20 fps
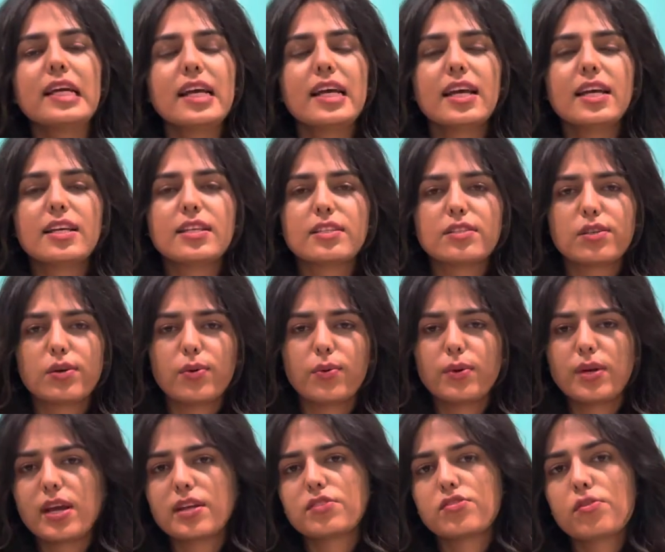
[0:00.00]
So yeah,
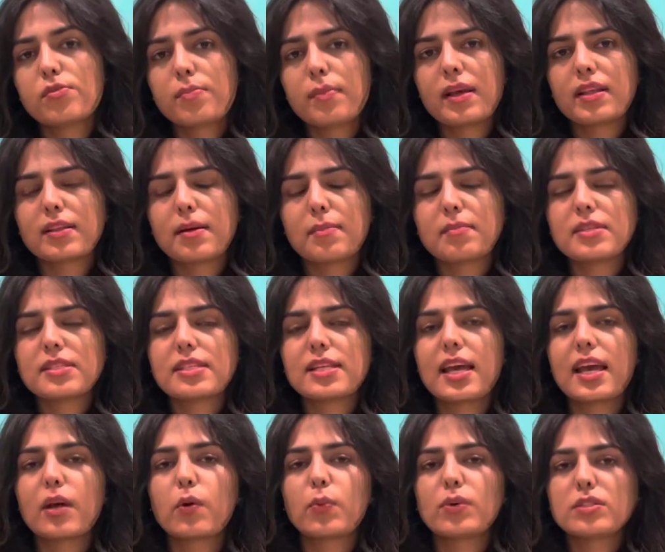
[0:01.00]
don't make that mistake.
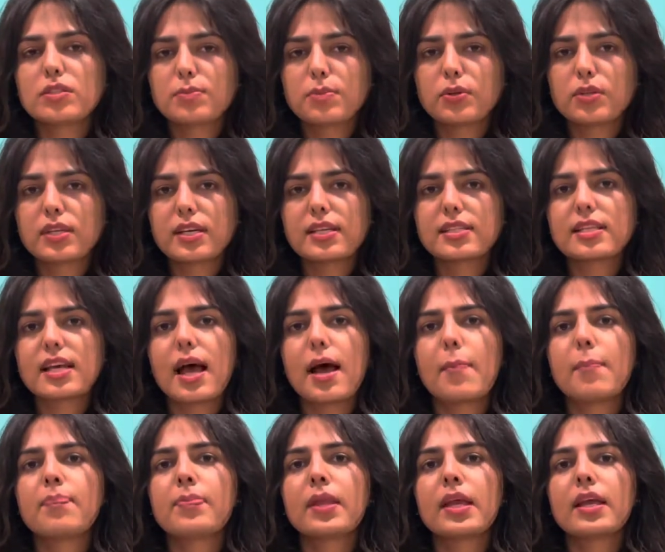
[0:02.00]
Once you book the exam,
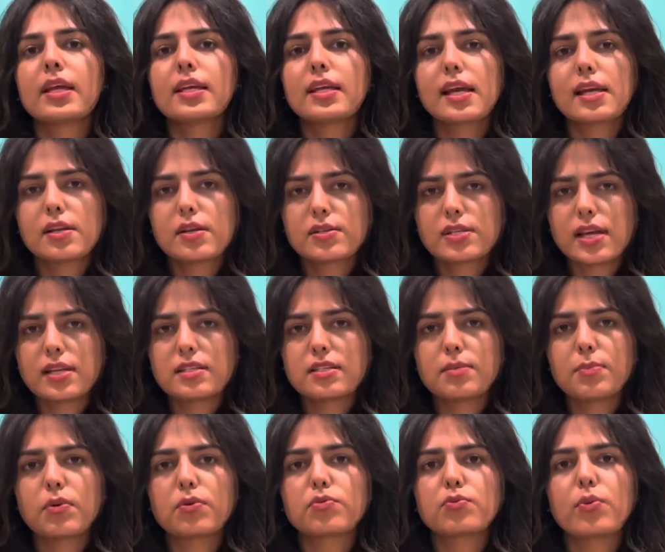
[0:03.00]
get your centre
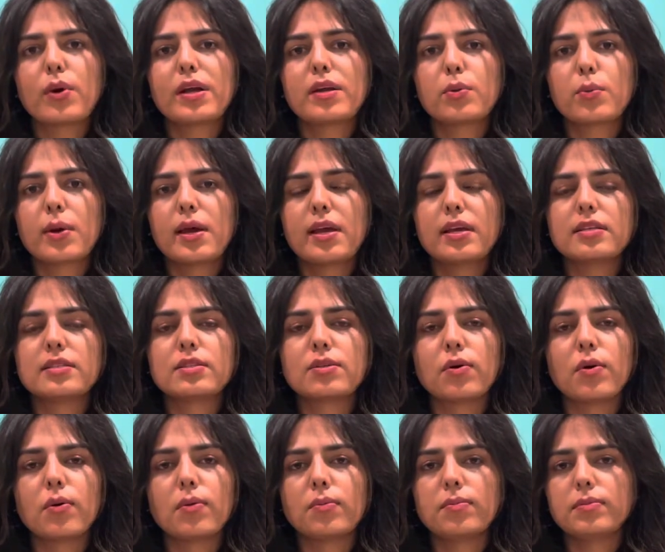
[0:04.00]
booked right away,
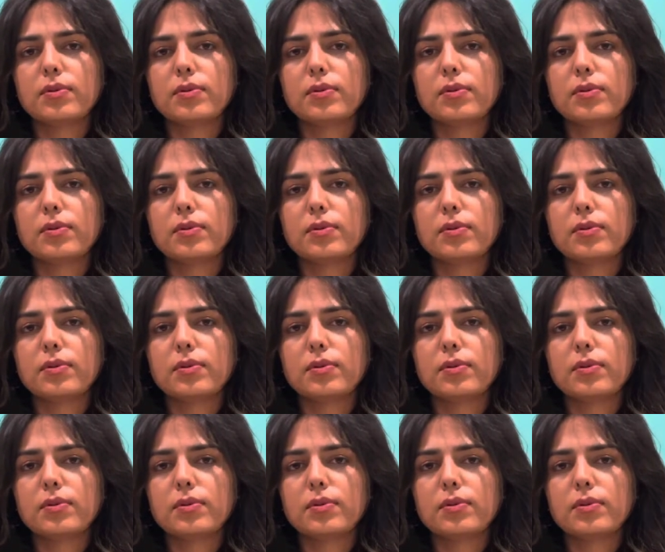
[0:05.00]
so